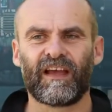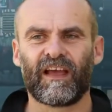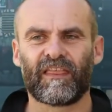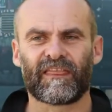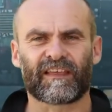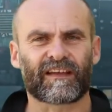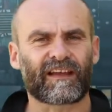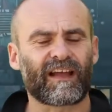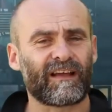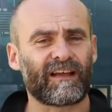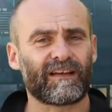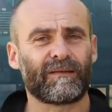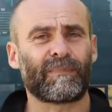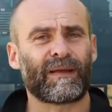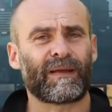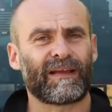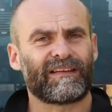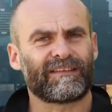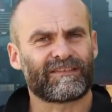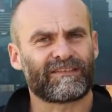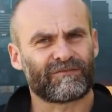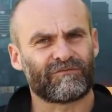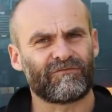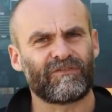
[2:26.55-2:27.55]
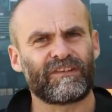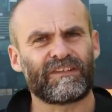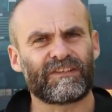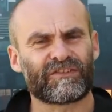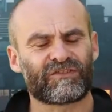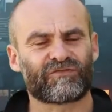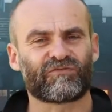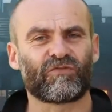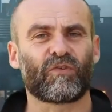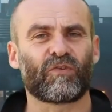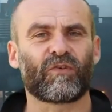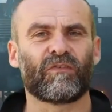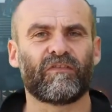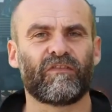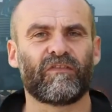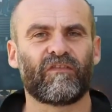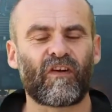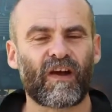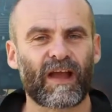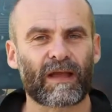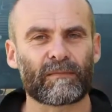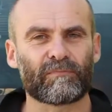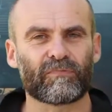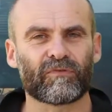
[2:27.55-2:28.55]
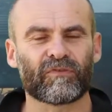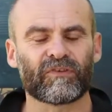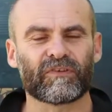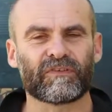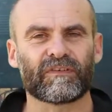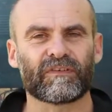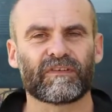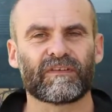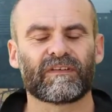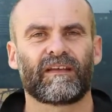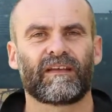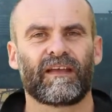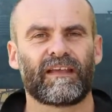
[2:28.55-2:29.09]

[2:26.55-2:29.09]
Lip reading: The colour palettes are really strong and vibrant.